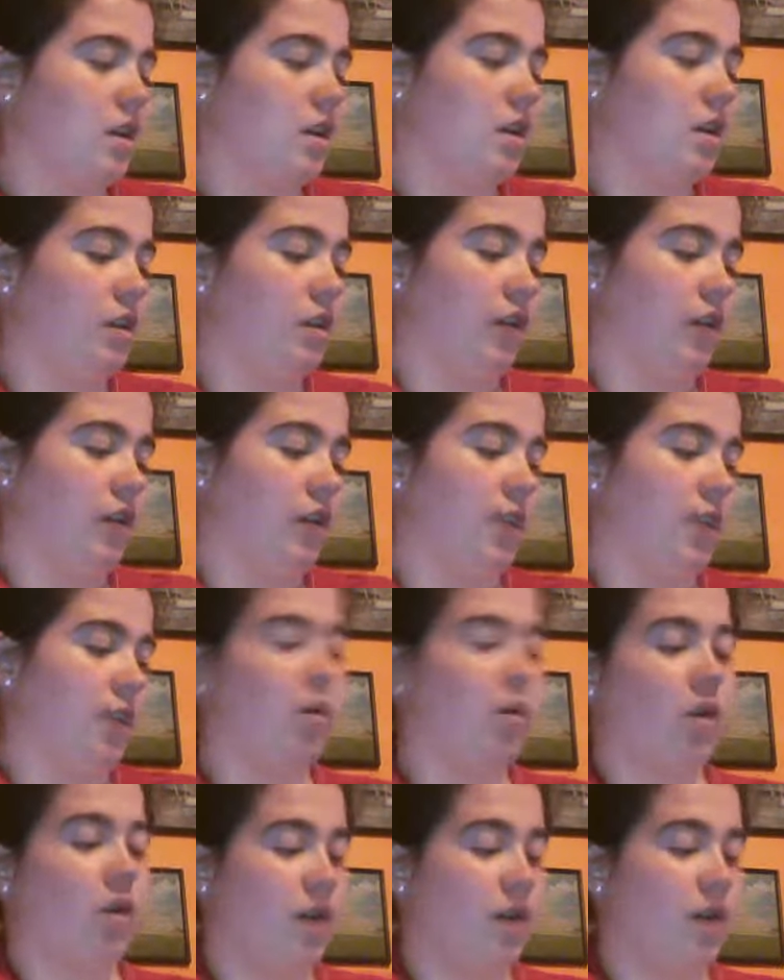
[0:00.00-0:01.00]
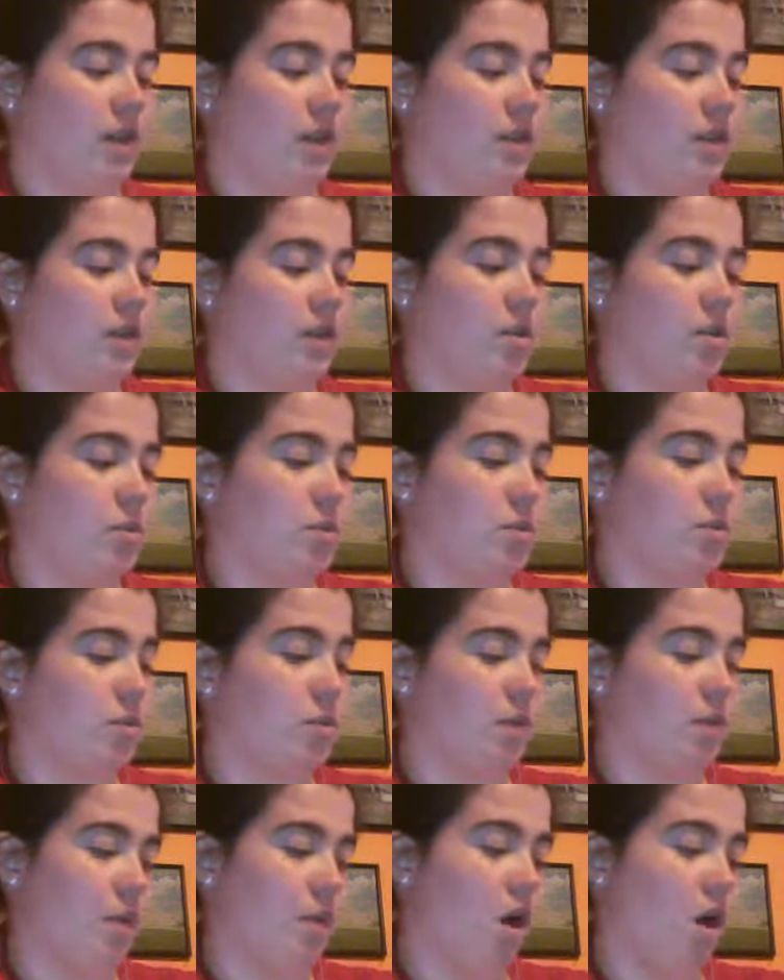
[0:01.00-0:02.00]
a label on it that I just want to
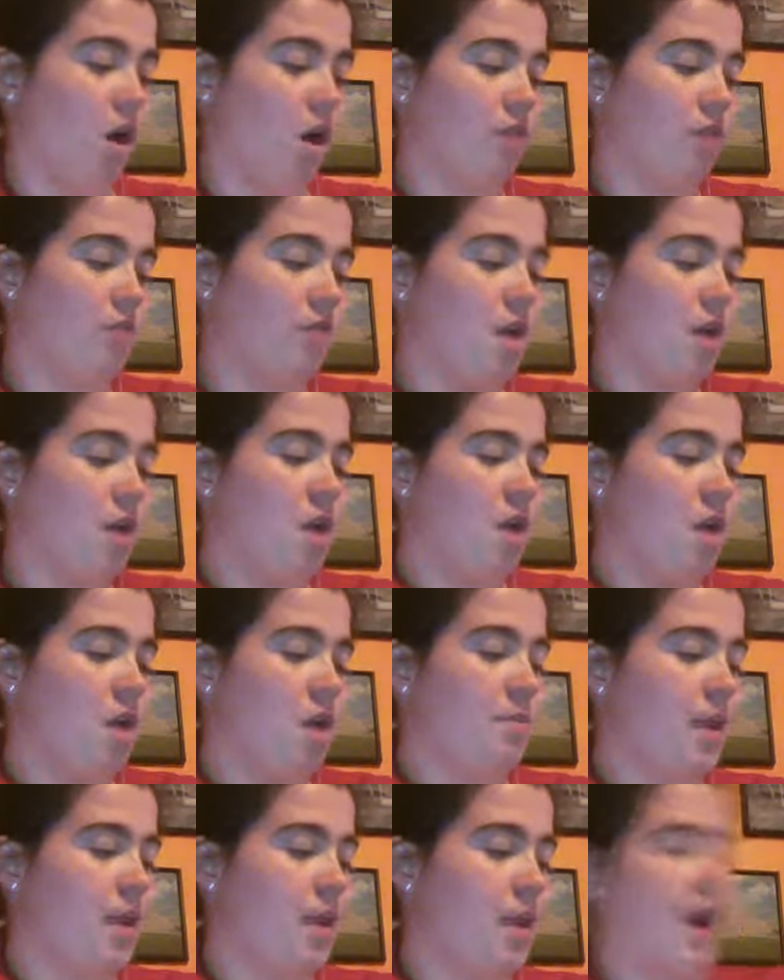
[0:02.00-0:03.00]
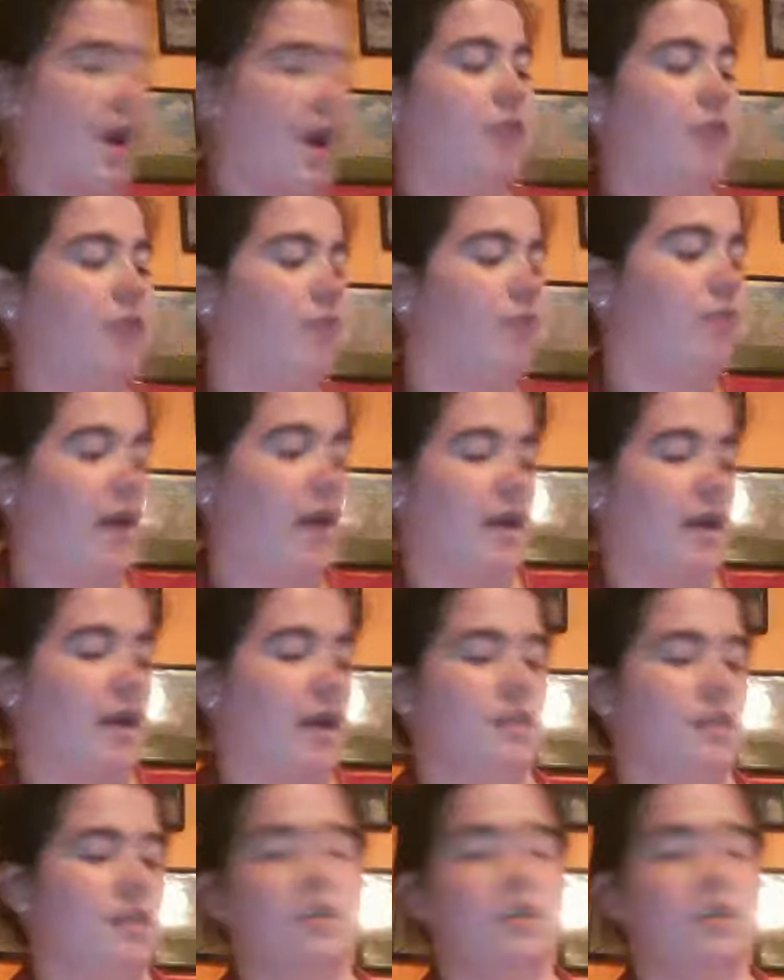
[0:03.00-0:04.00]
rip off, but I read